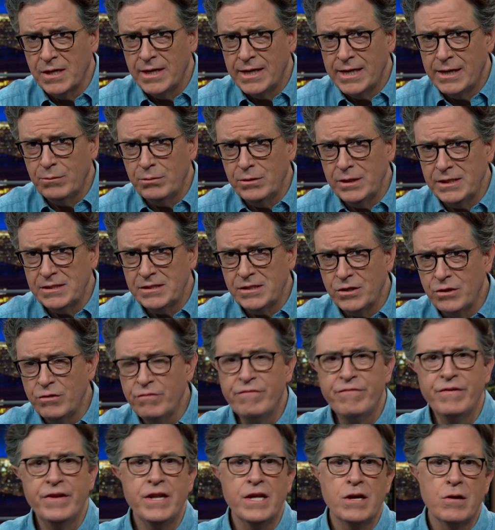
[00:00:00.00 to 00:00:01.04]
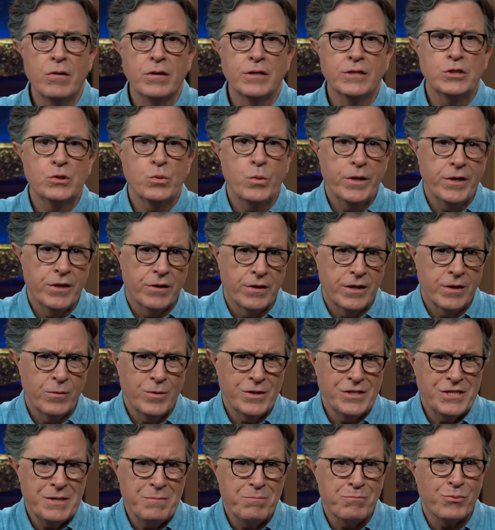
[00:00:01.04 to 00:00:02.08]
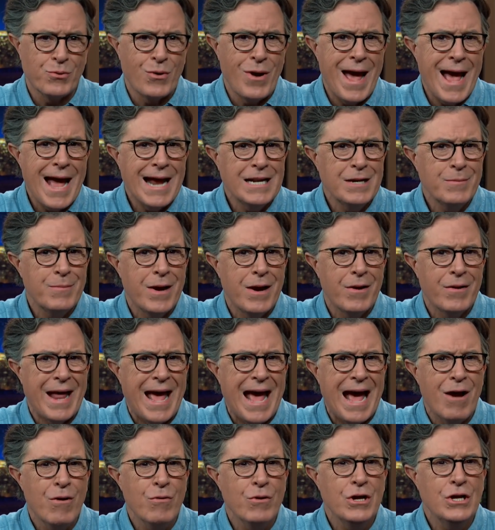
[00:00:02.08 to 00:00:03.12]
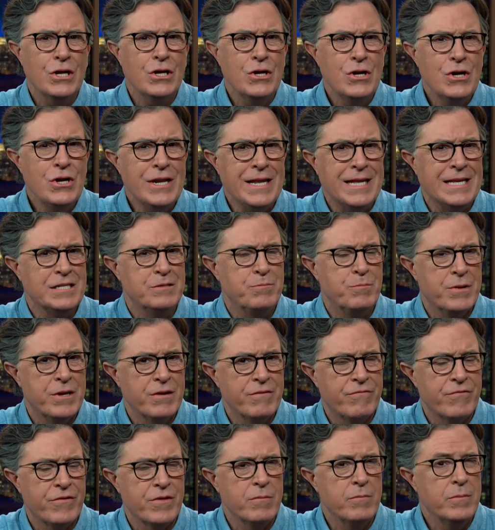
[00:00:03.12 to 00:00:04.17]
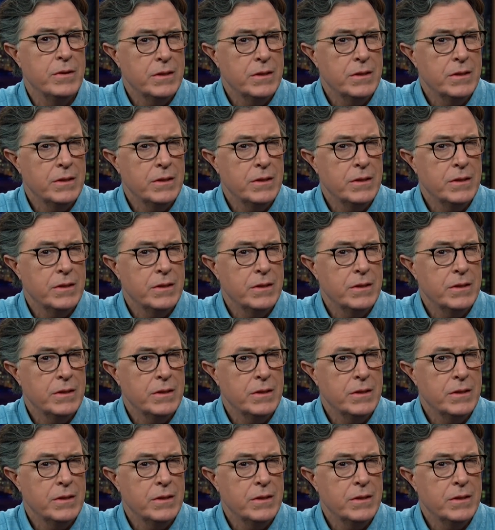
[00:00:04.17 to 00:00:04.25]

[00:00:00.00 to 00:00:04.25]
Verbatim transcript: he released a new video on Twitter in which he bragged about how good he's been for the